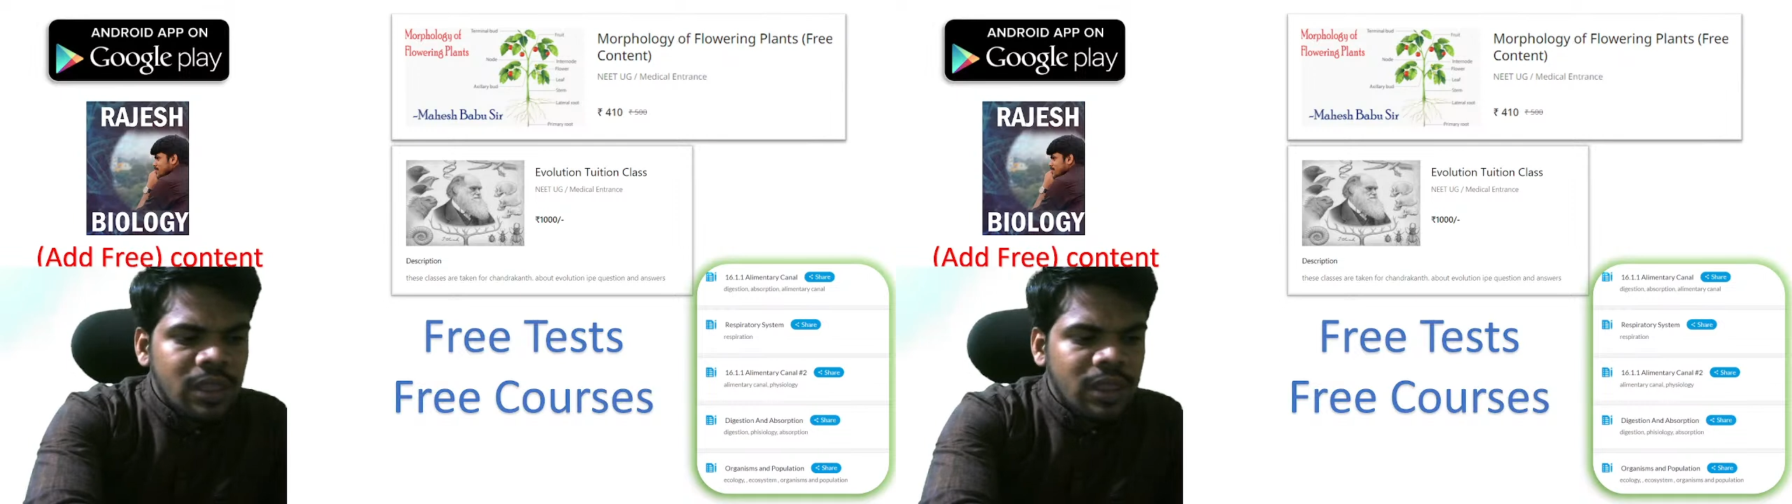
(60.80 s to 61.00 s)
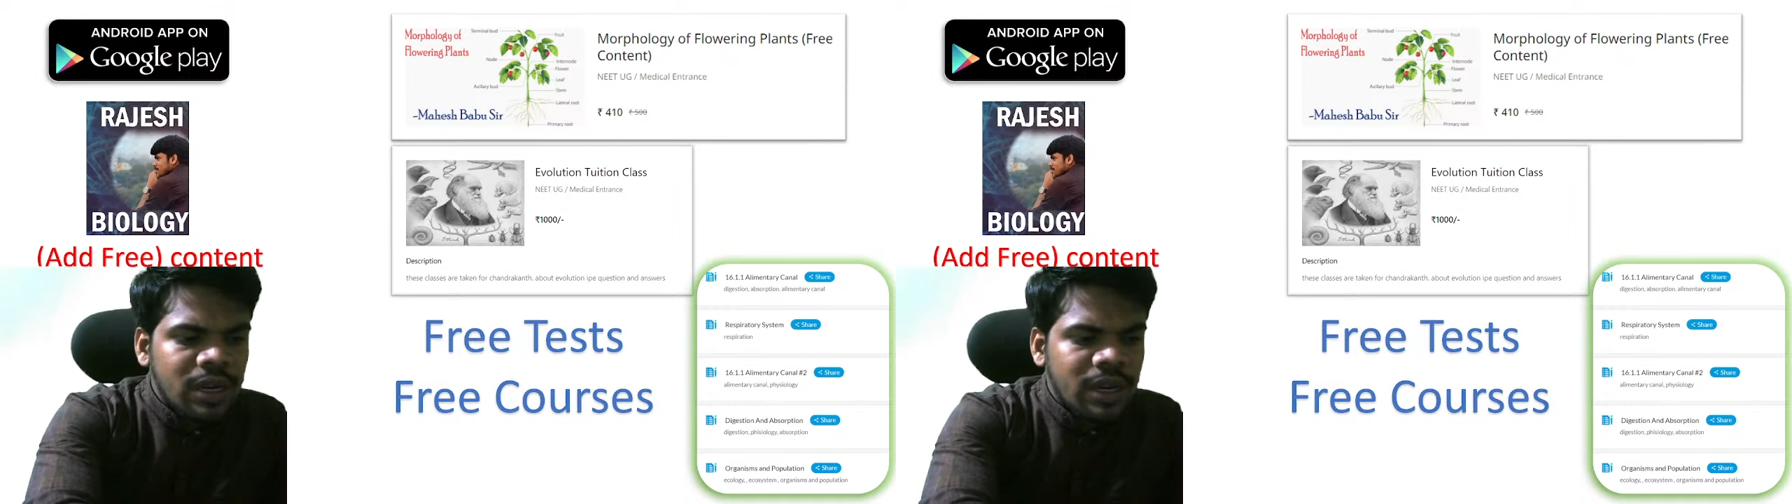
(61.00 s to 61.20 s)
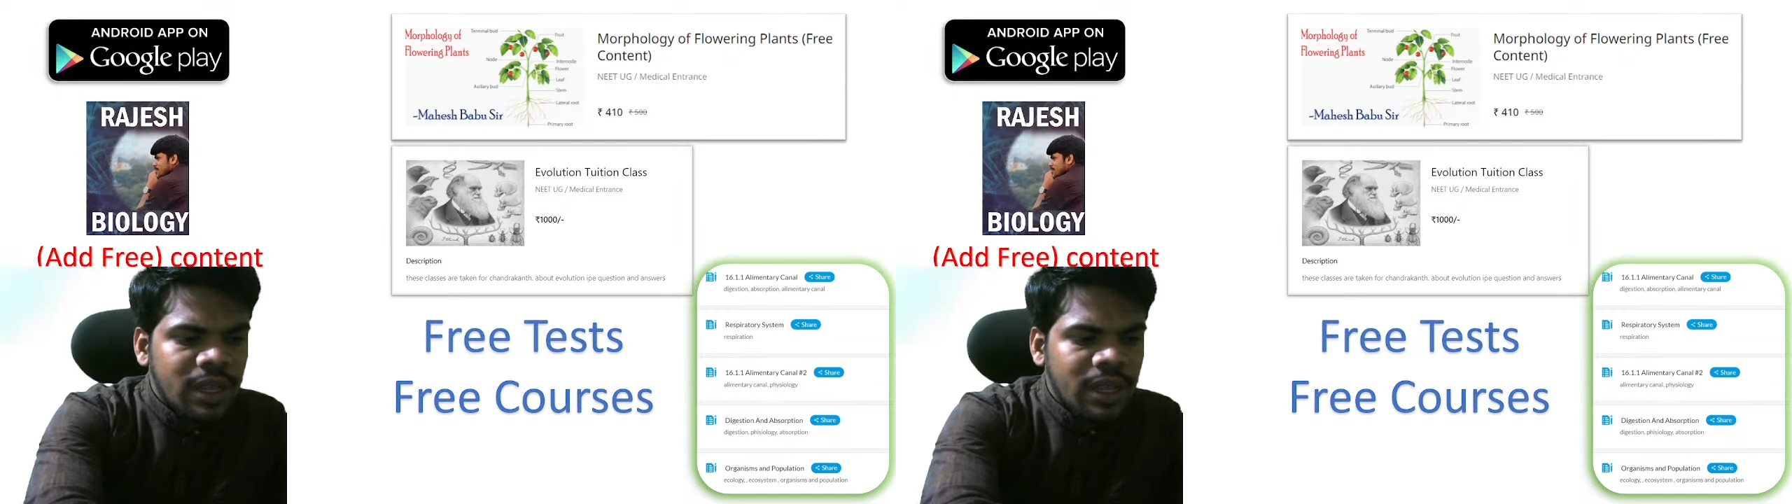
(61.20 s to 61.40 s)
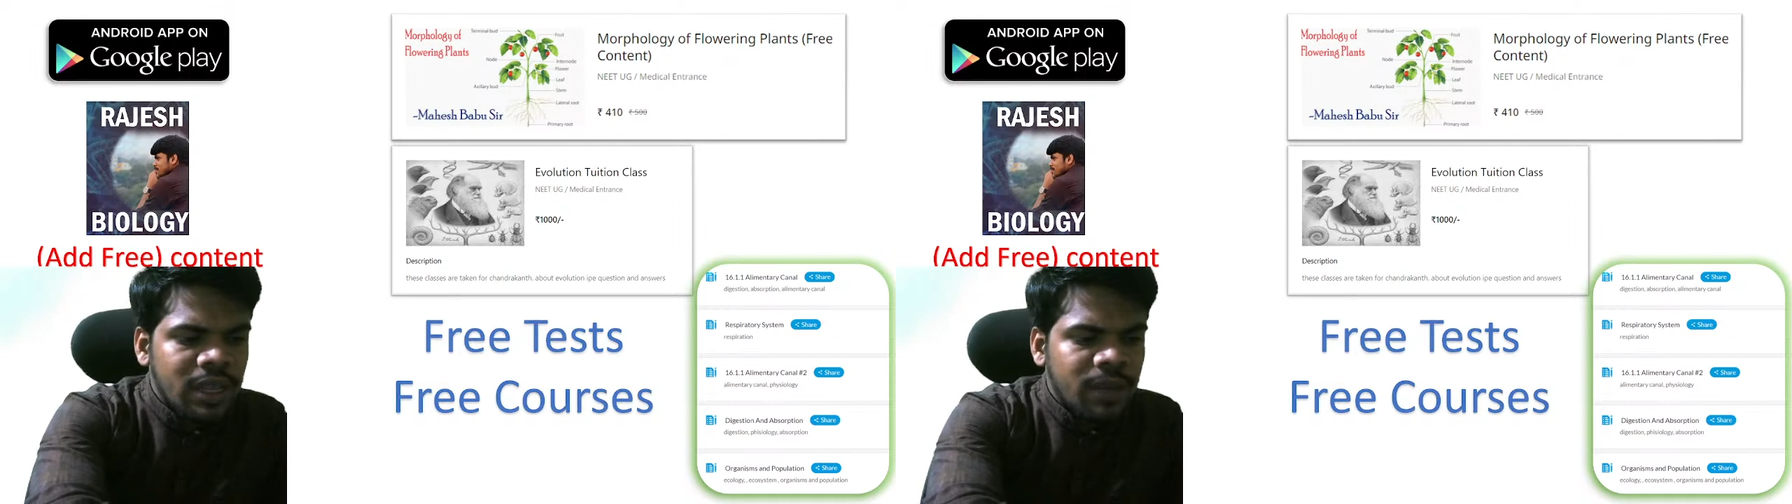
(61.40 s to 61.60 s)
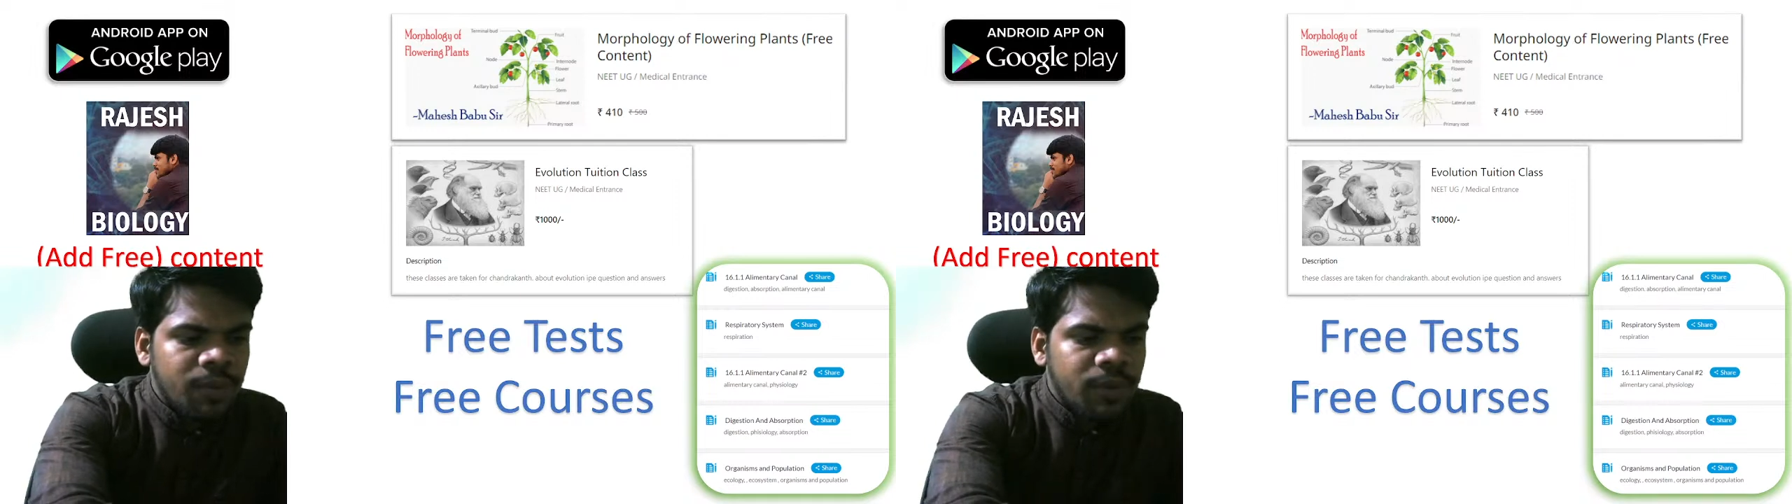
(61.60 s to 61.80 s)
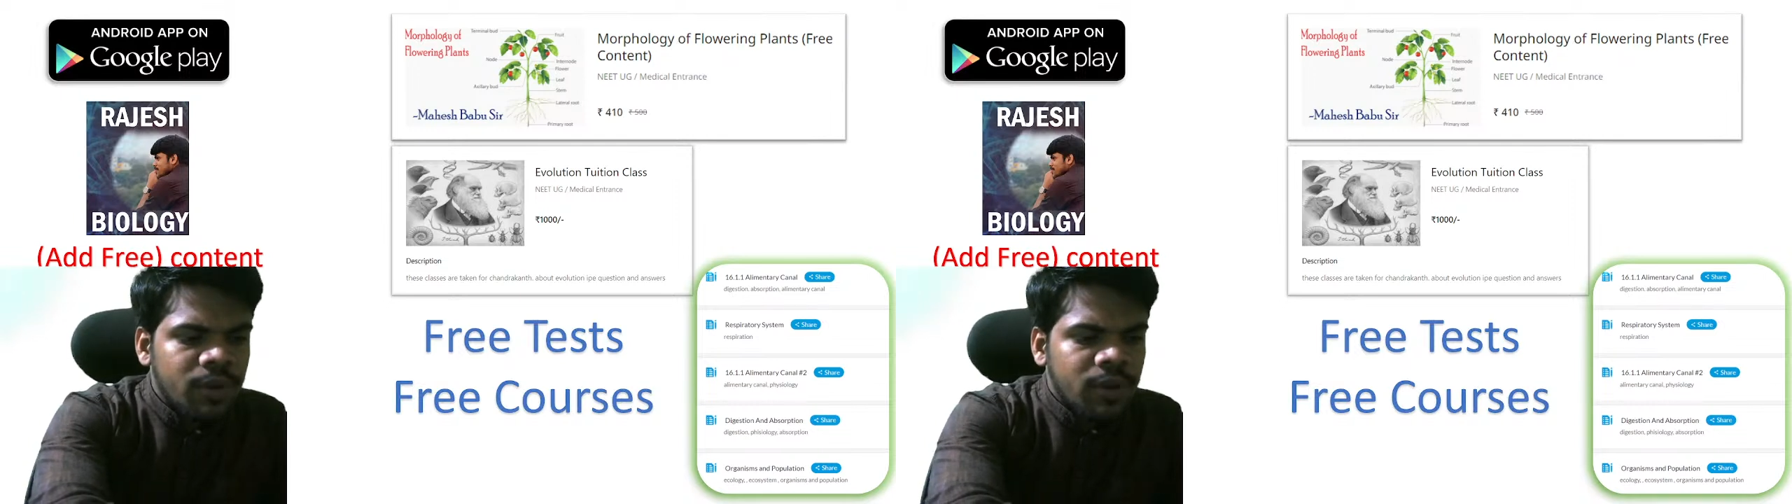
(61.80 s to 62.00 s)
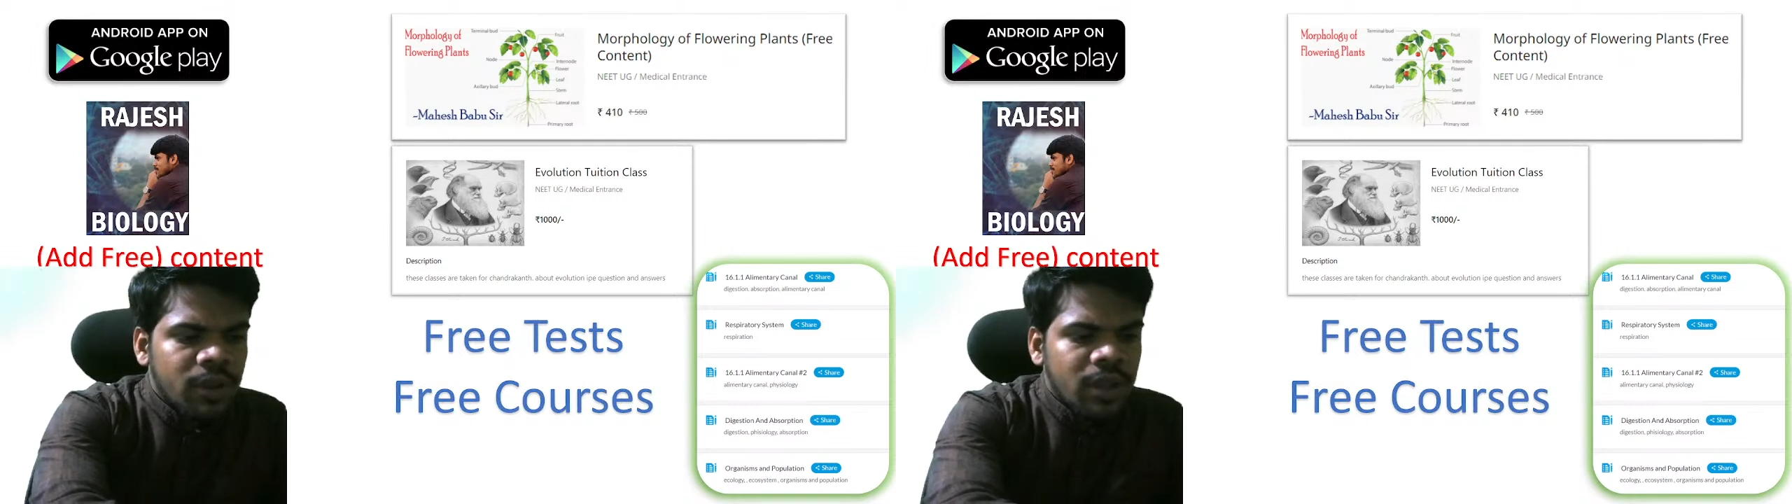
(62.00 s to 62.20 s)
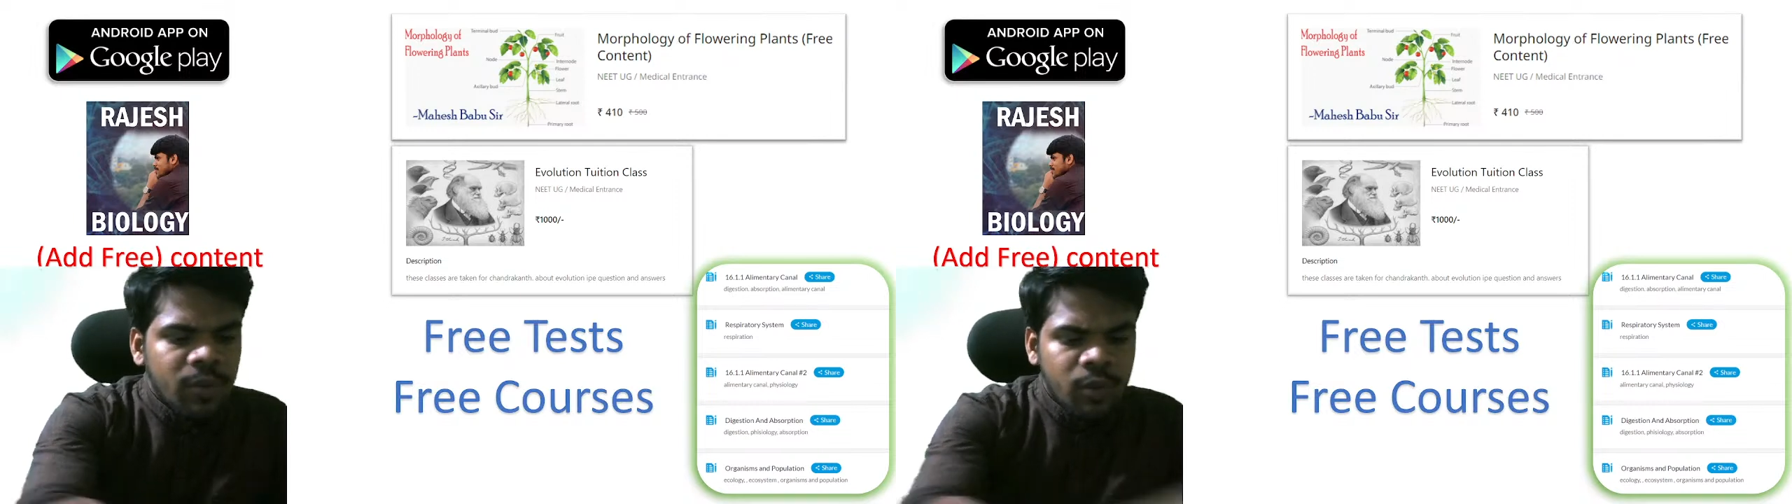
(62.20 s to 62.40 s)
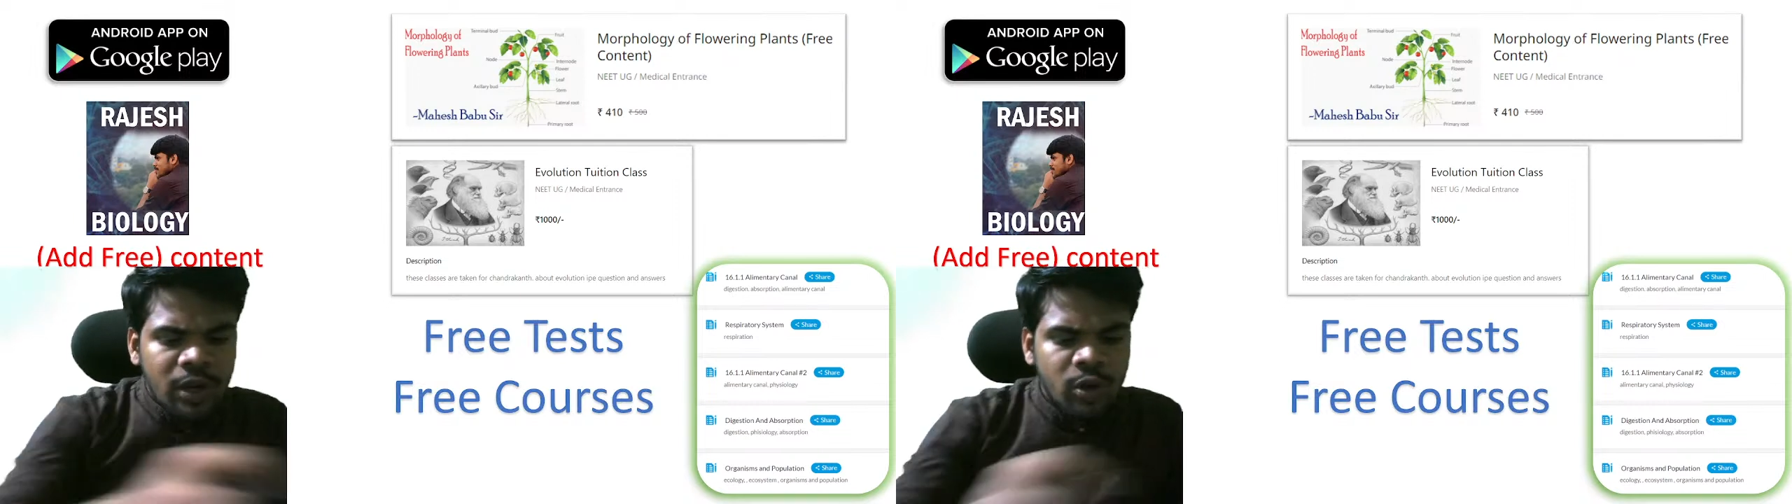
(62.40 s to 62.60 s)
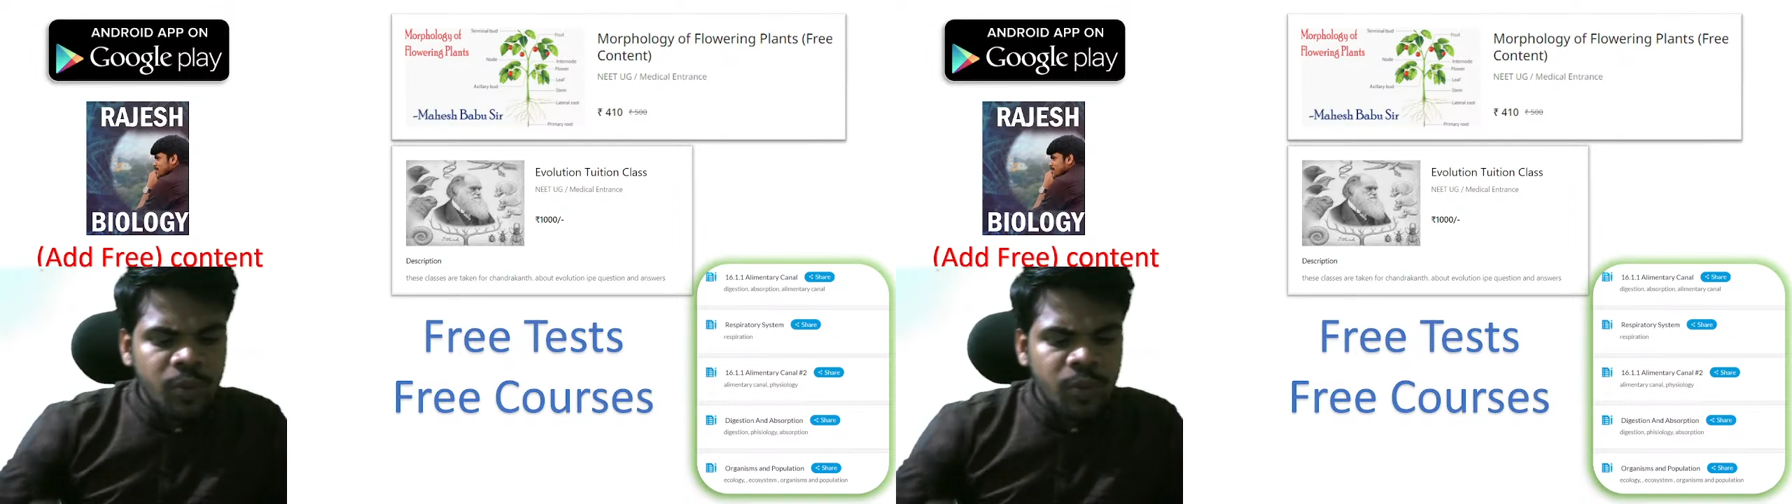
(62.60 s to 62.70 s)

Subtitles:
In that app, I'm going to